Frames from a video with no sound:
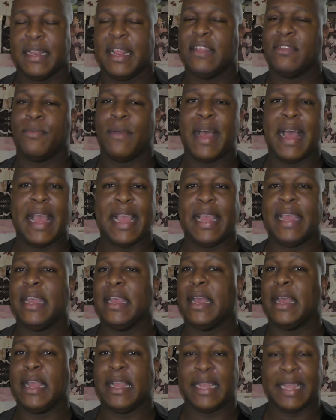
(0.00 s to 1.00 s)
That's
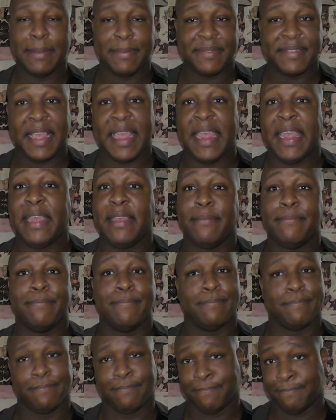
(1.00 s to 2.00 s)
why I keep saying,